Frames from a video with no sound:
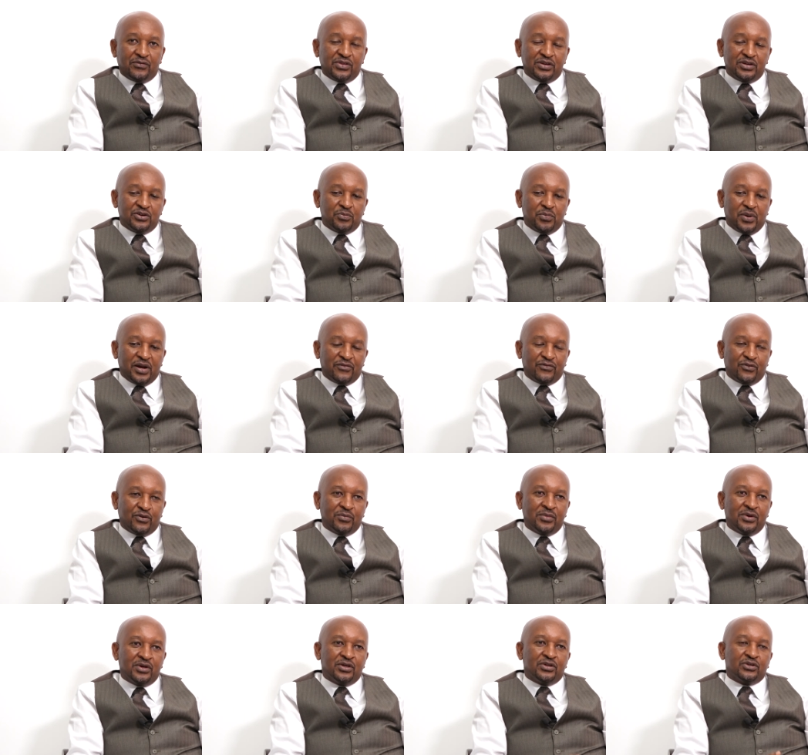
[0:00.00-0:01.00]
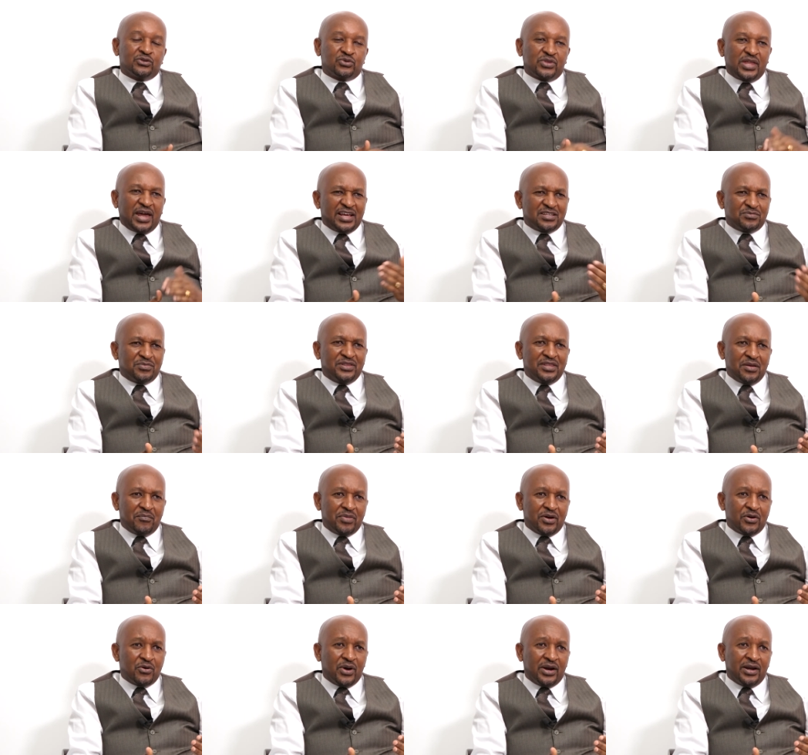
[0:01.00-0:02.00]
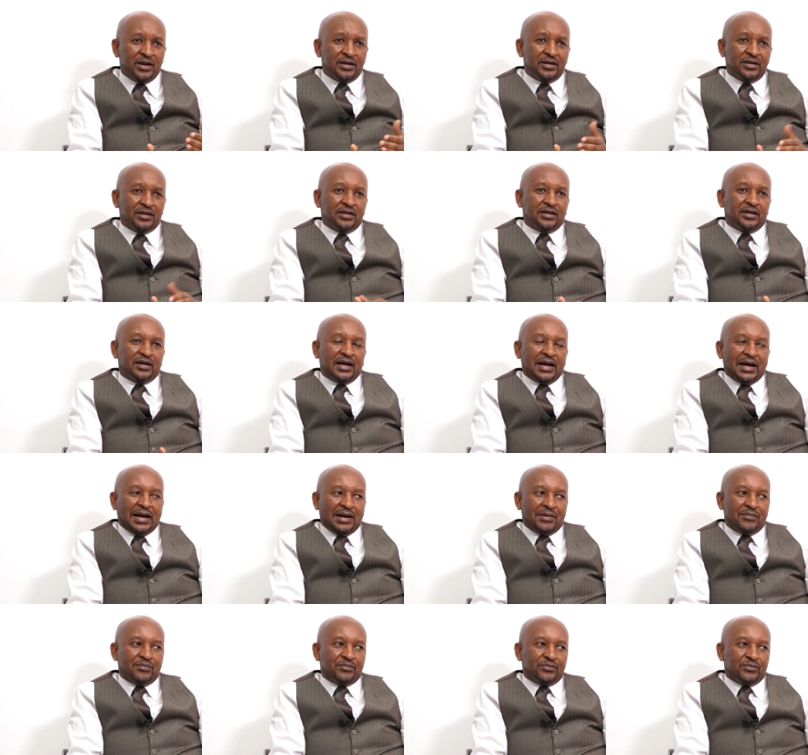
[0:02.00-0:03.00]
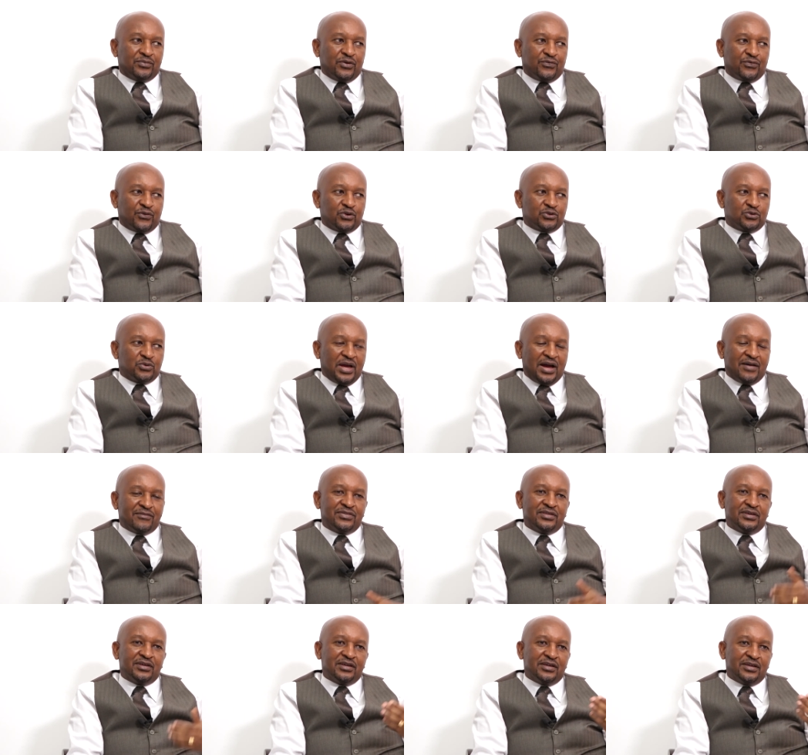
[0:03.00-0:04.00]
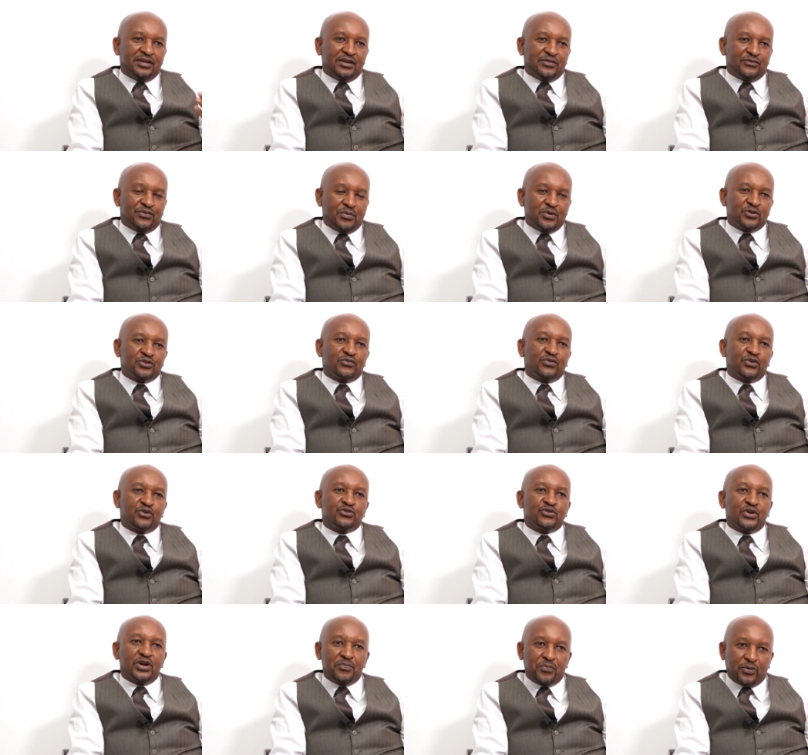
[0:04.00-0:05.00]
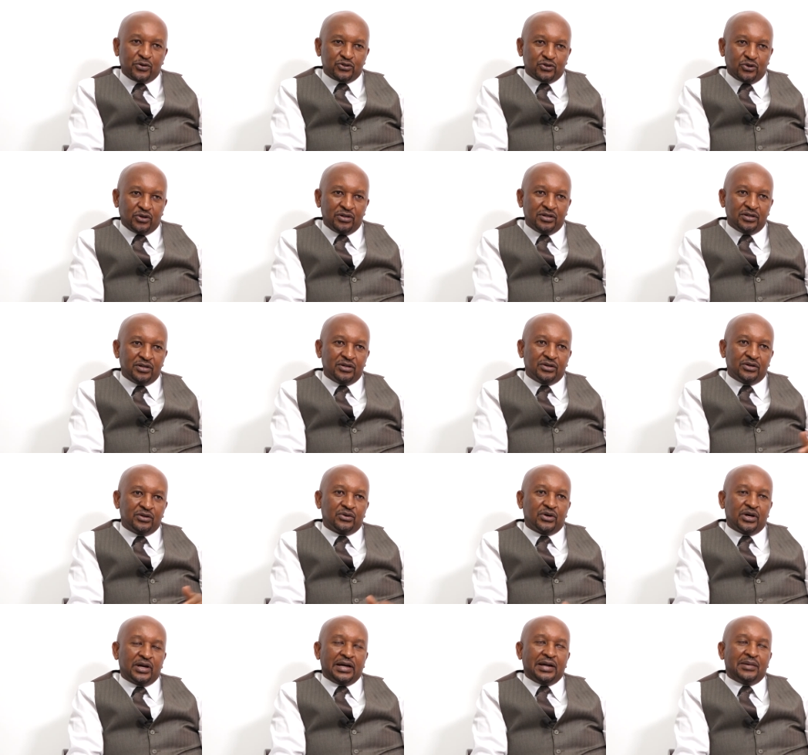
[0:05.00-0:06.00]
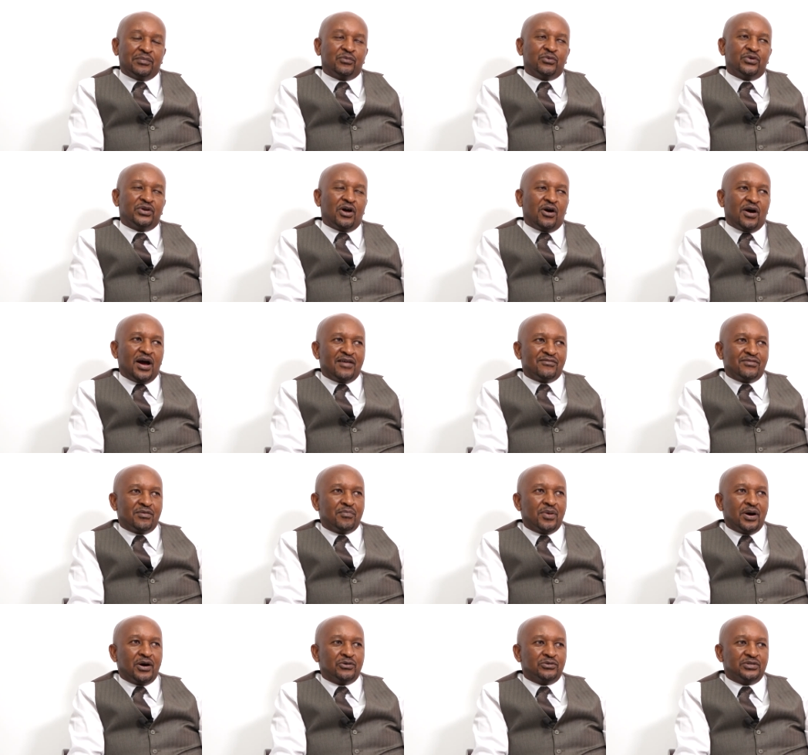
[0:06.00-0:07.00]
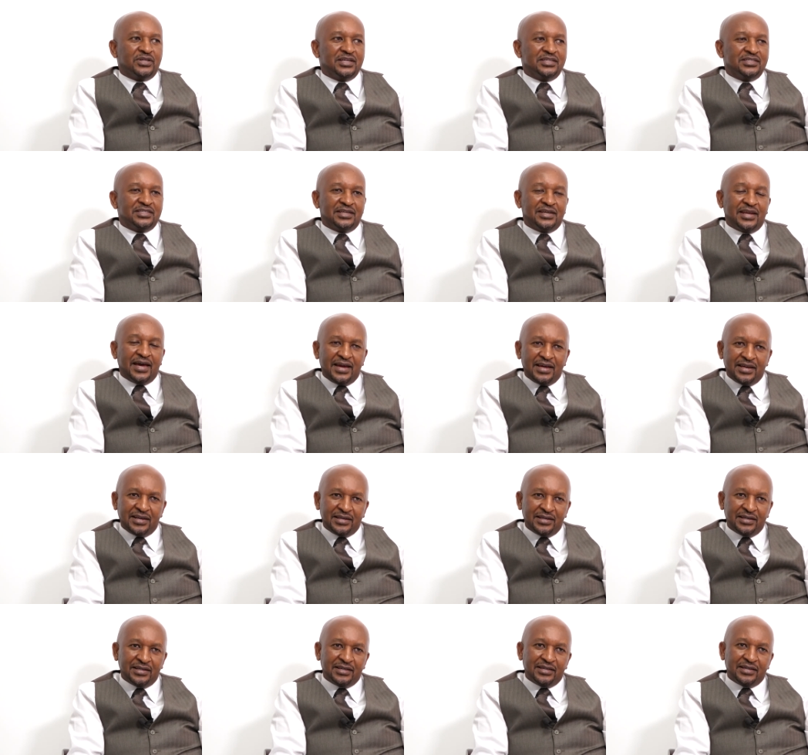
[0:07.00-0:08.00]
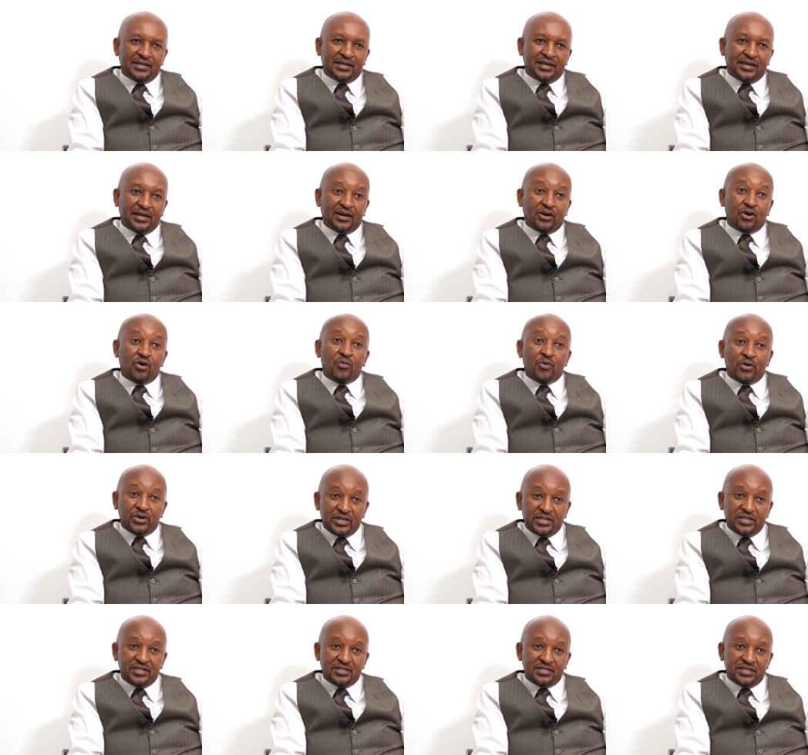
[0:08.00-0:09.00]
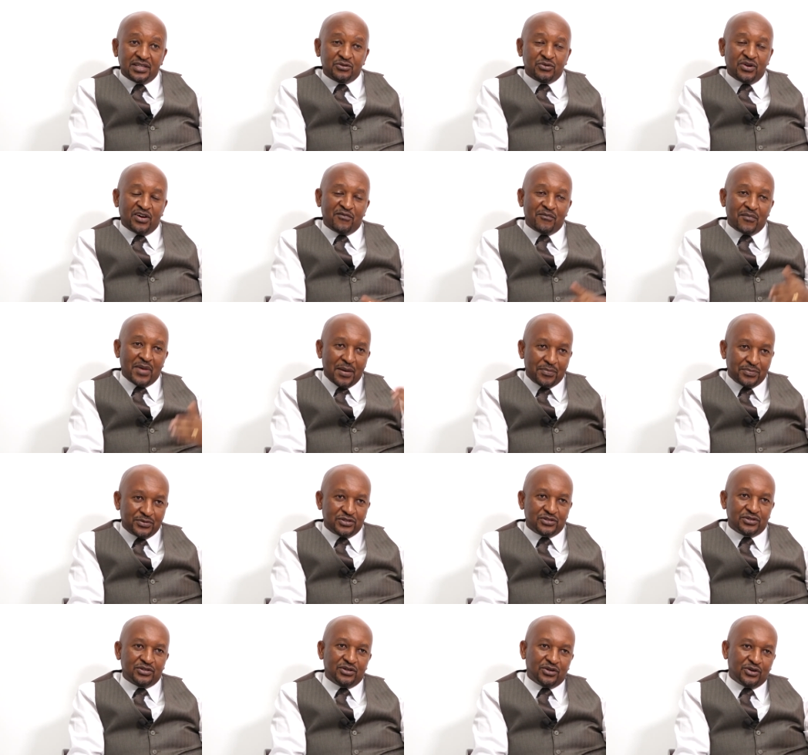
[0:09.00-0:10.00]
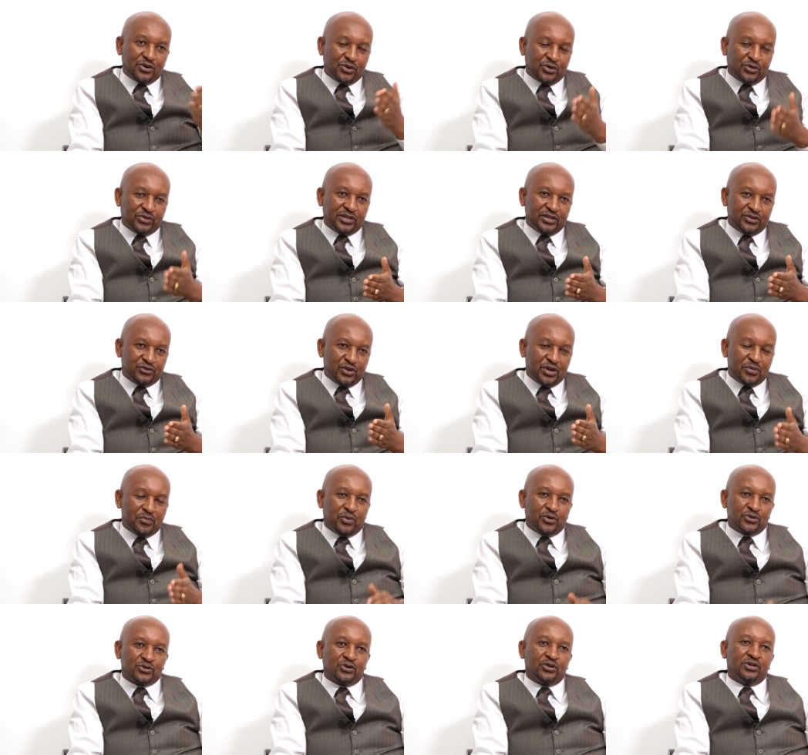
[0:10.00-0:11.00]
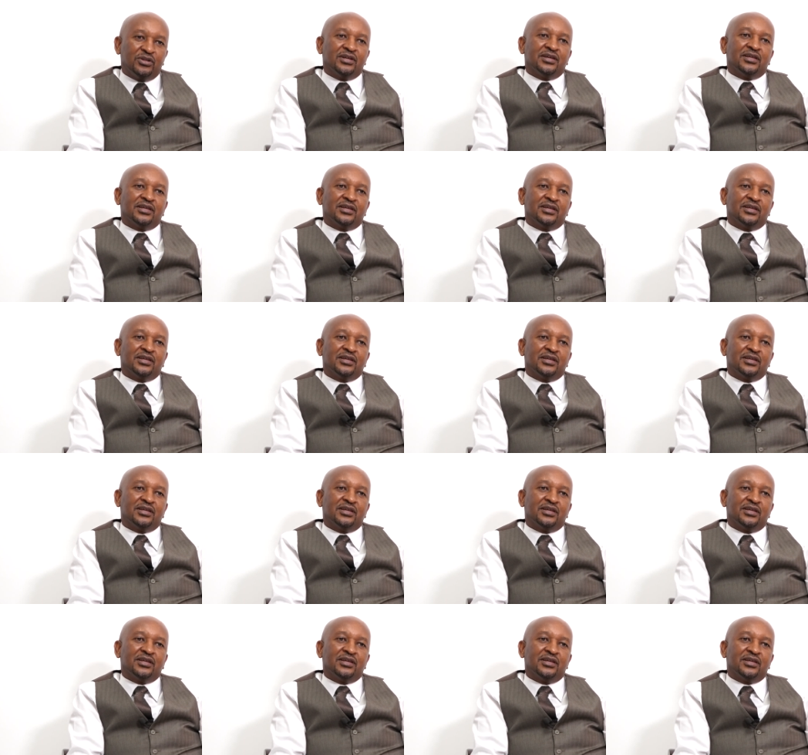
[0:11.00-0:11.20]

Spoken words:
the new platform. So that has been the big one. Of course, we have the information for trade portal. We now have about 89 commodities that we have mapped on the trade portal.